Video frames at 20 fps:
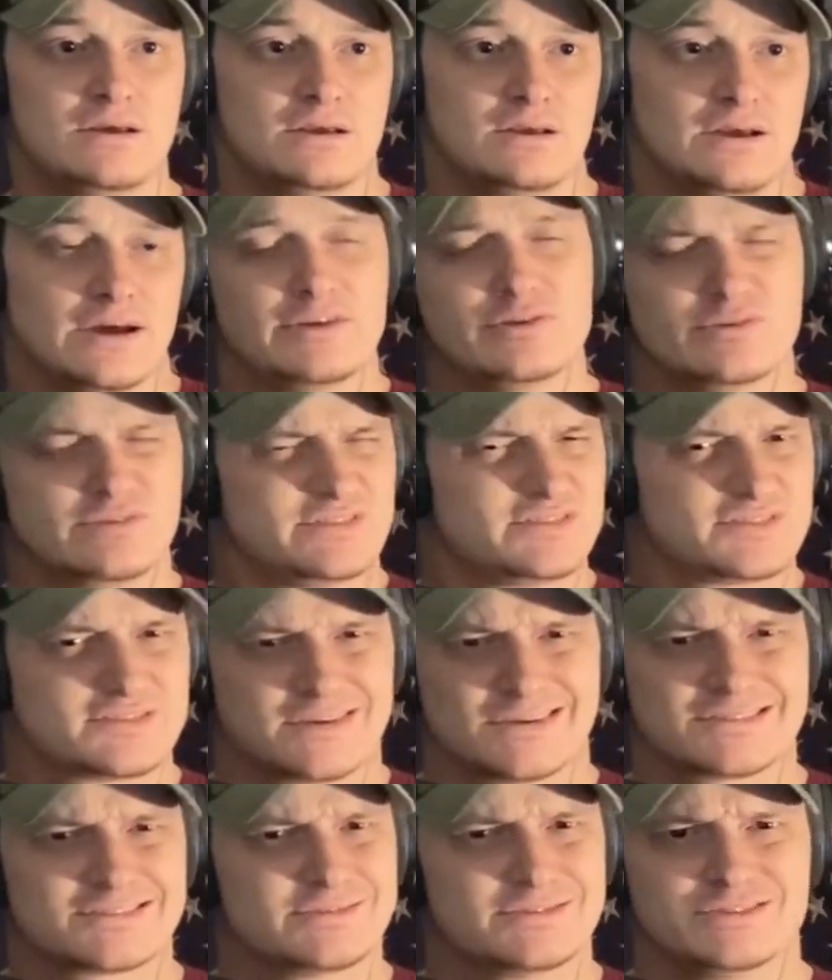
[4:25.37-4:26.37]
I know I just
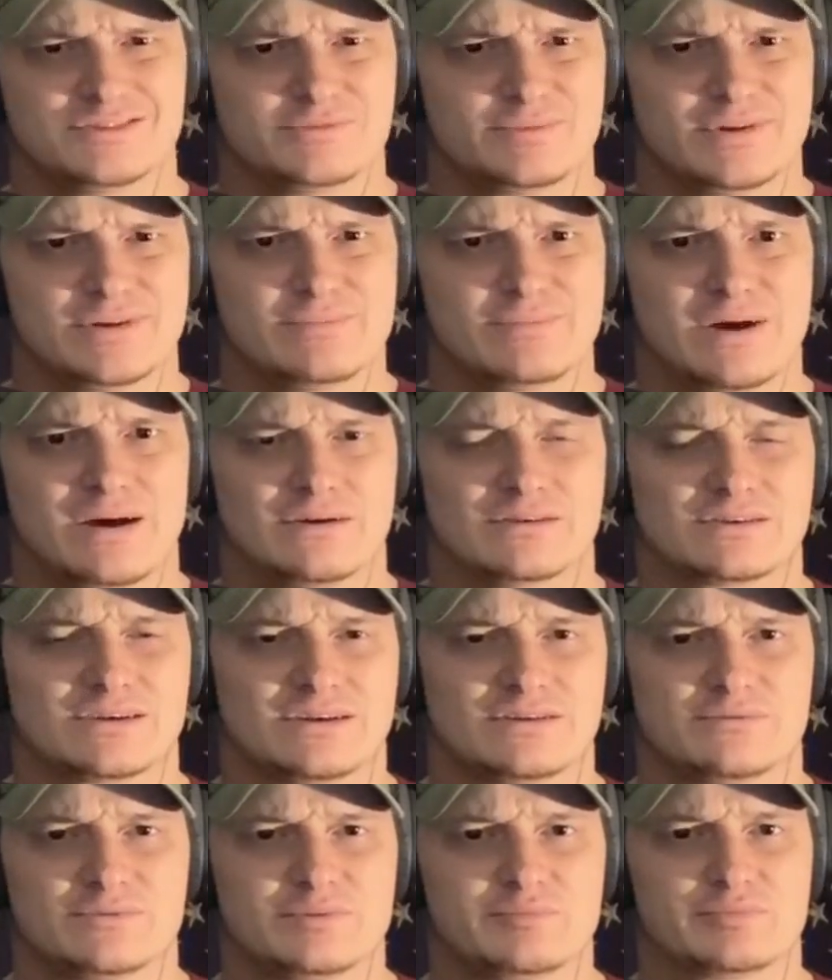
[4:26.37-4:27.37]
talked a little bit about
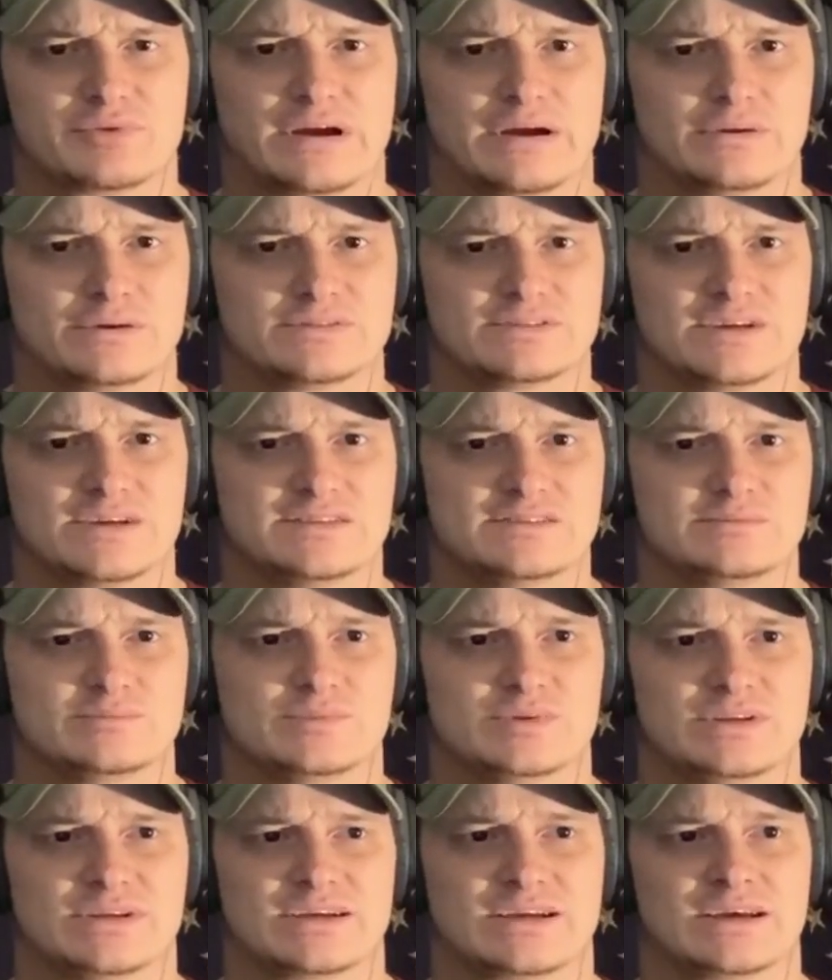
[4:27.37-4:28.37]
kind of reprioritizing,
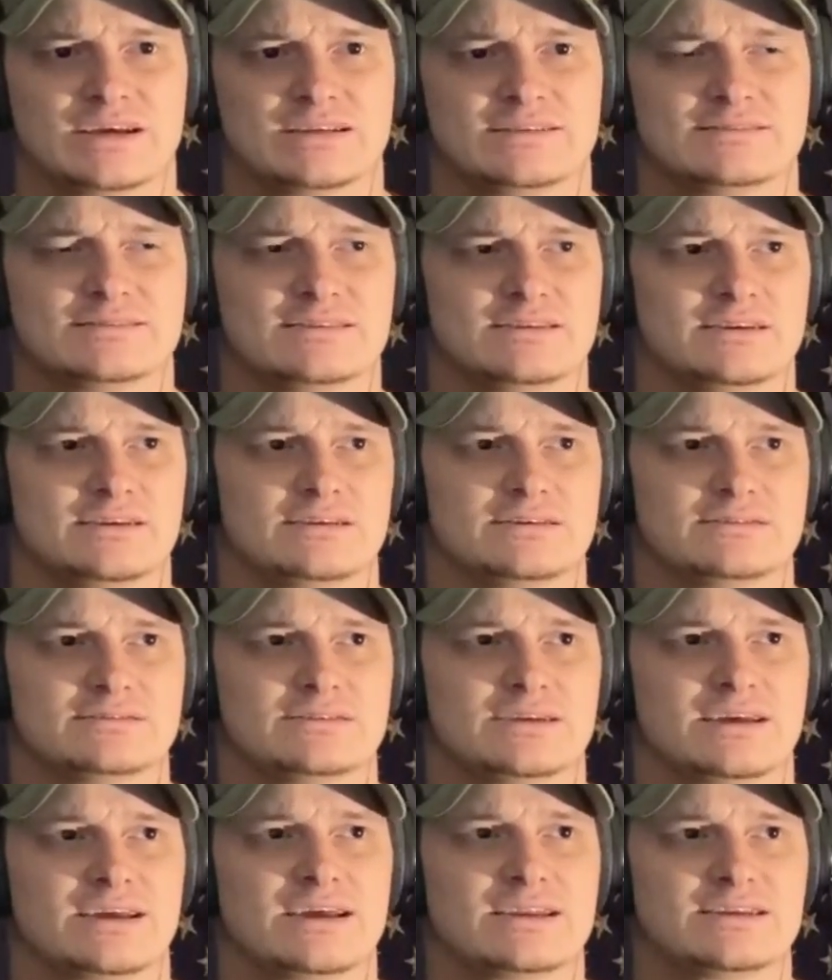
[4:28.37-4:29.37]
but I got uh,
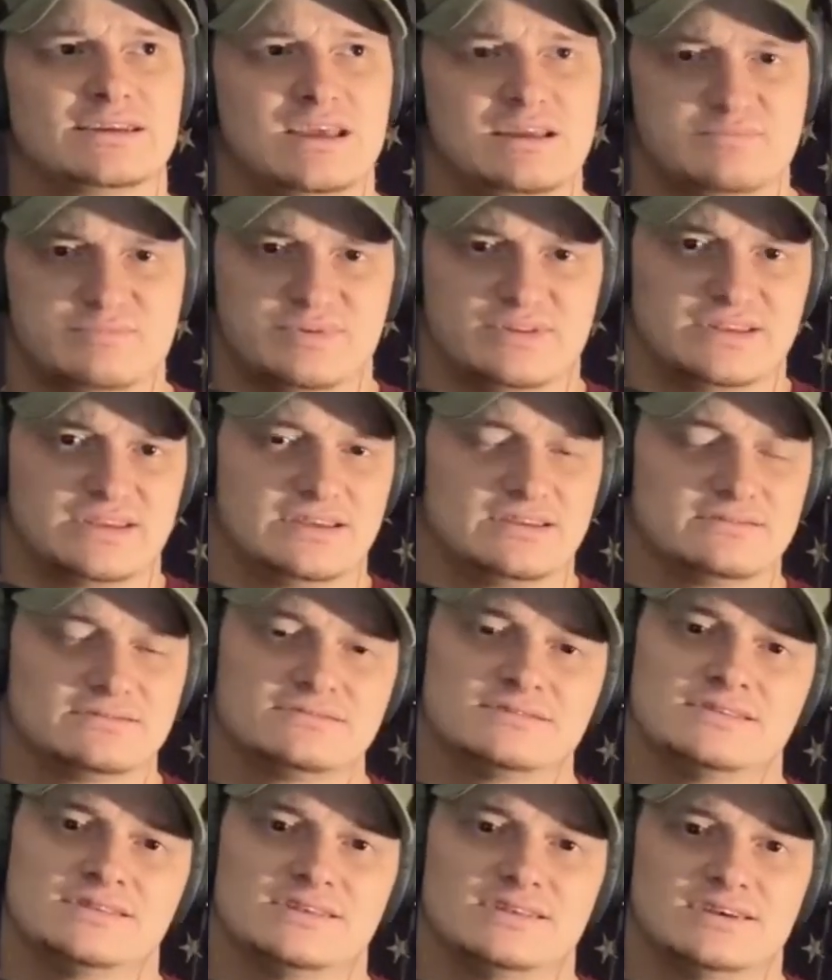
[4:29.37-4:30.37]
I got a game plan
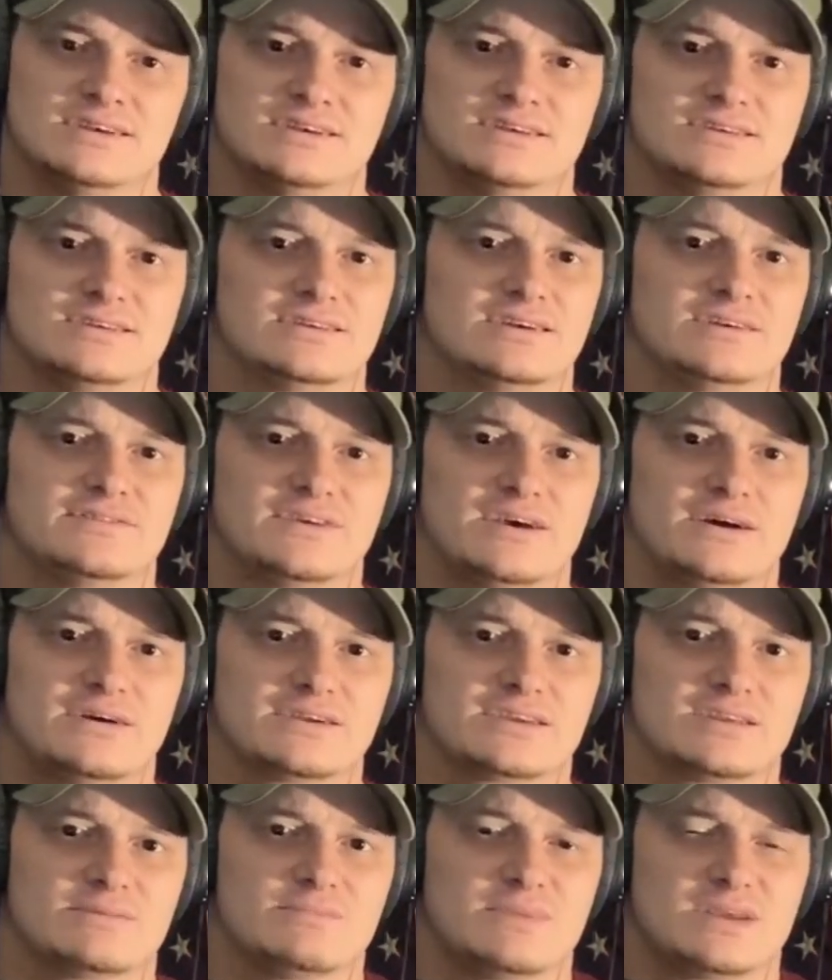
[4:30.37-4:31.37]
uh, of how I
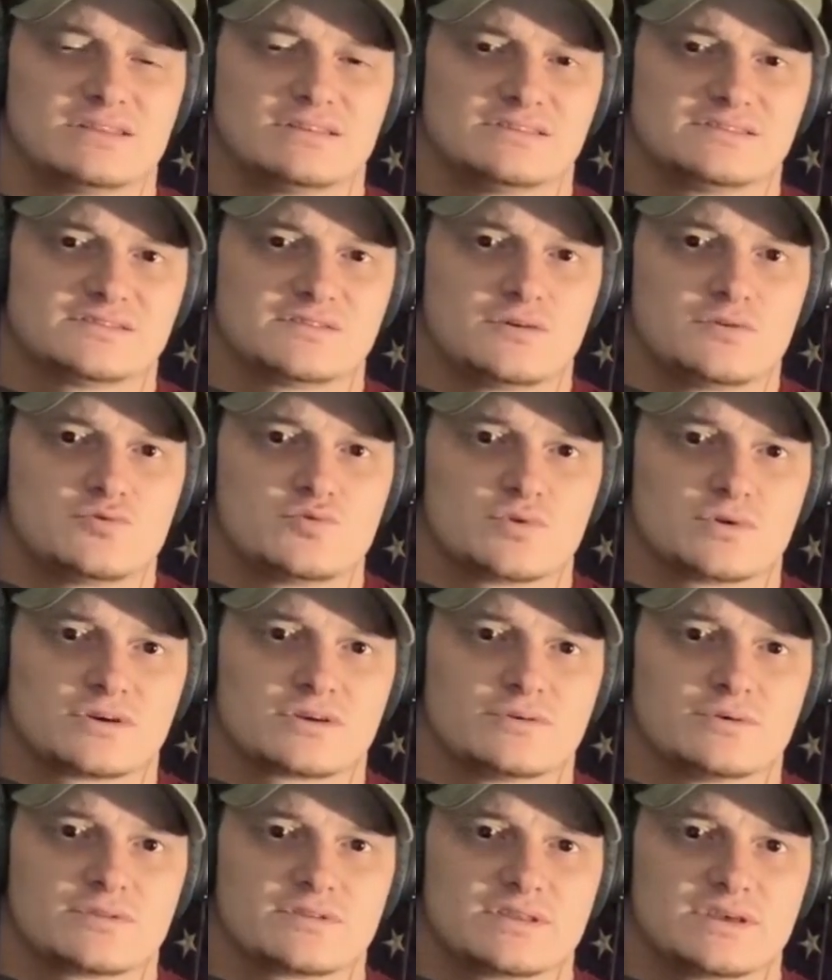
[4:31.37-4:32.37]
can make this all
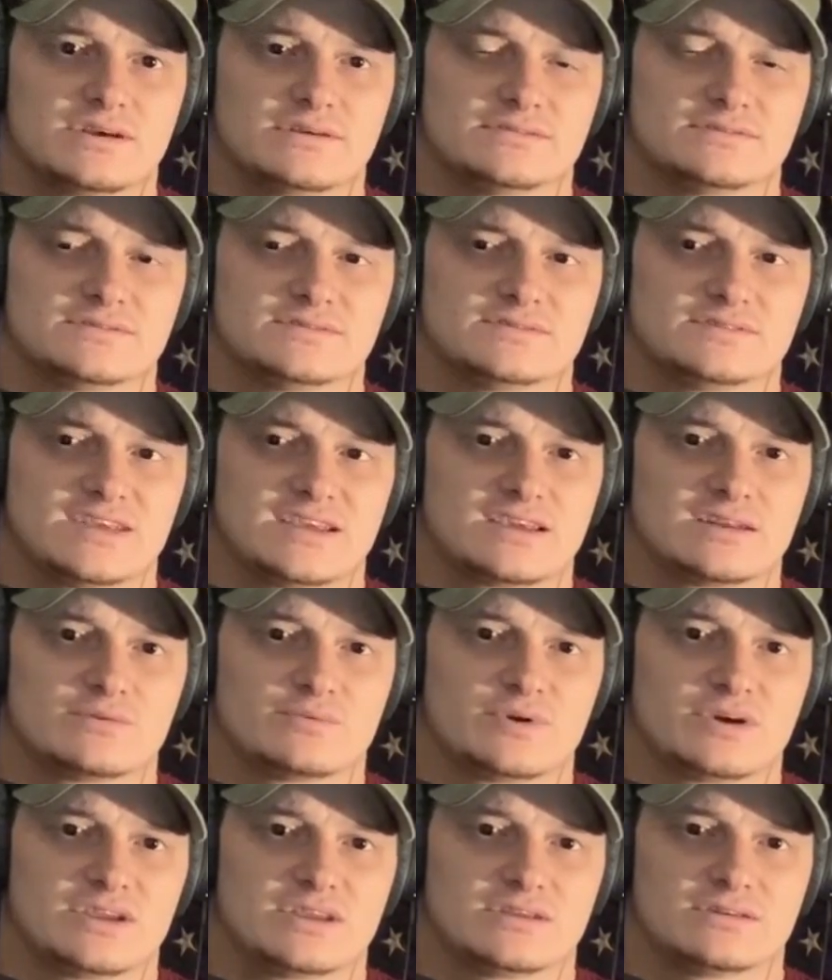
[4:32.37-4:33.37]
work without taking
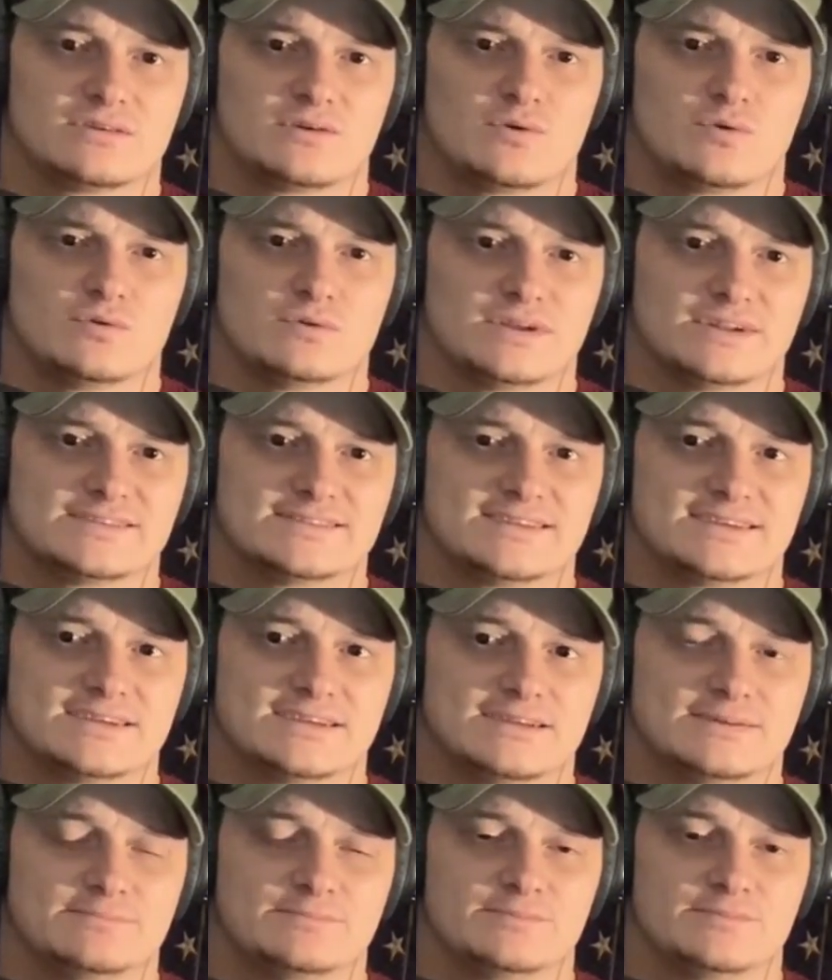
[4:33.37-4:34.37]
away a whole lot of
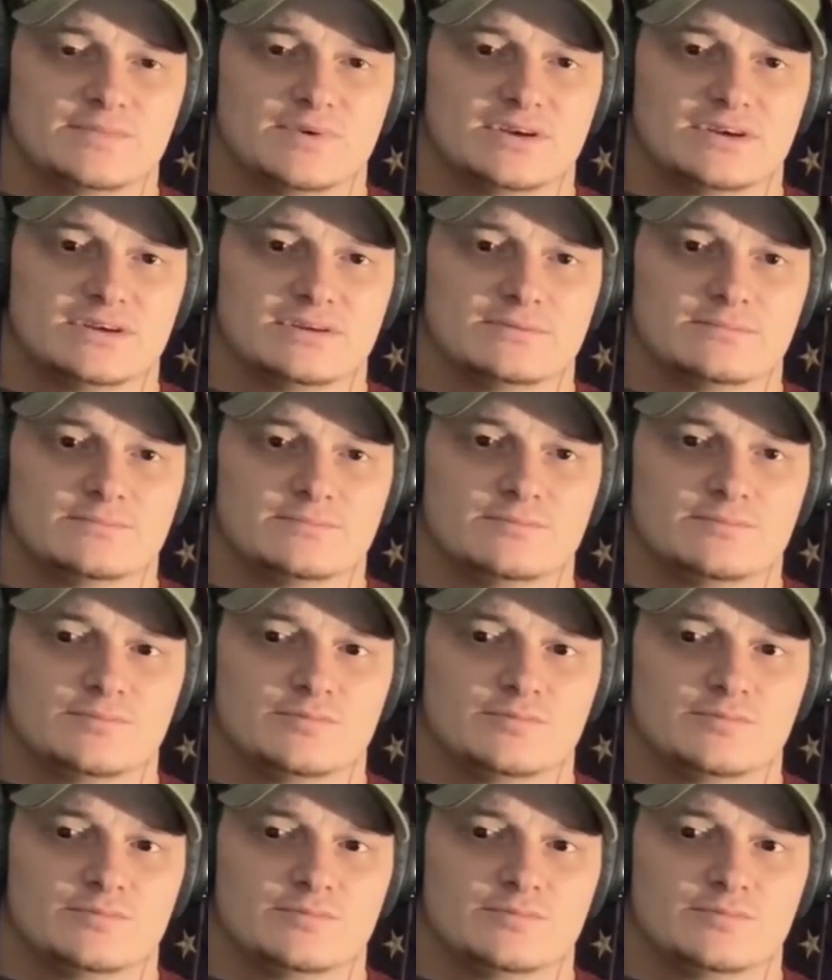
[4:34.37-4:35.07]
time um,